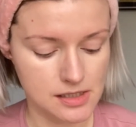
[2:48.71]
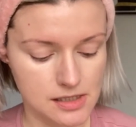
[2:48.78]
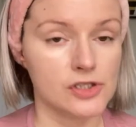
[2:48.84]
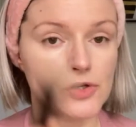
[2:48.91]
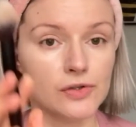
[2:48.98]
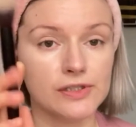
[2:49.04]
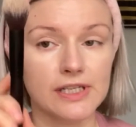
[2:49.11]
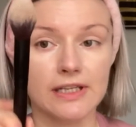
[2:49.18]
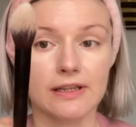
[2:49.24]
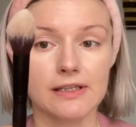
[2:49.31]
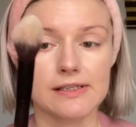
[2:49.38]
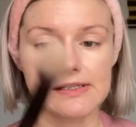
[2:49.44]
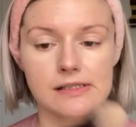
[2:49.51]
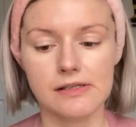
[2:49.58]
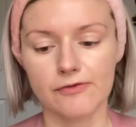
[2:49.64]
So I'll take
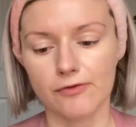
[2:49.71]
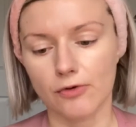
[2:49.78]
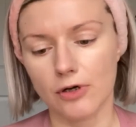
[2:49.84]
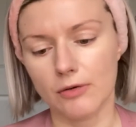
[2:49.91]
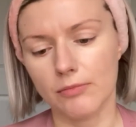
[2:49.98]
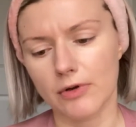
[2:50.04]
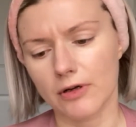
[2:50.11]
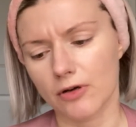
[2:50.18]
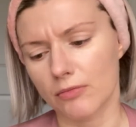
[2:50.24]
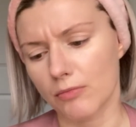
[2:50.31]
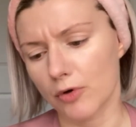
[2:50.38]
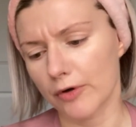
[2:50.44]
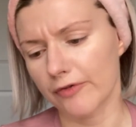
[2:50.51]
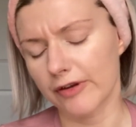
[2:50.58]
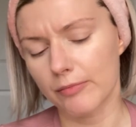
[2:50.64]
this Sephora
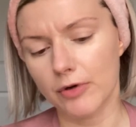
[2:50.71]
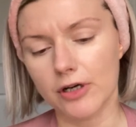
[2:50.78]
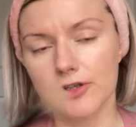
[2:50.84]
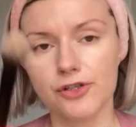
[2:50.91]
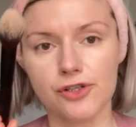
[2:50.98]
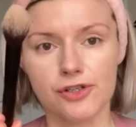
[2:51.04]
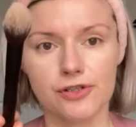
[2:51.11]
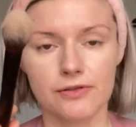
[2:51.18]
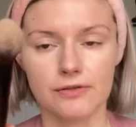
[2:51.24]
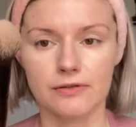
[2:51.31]
Morphe brush,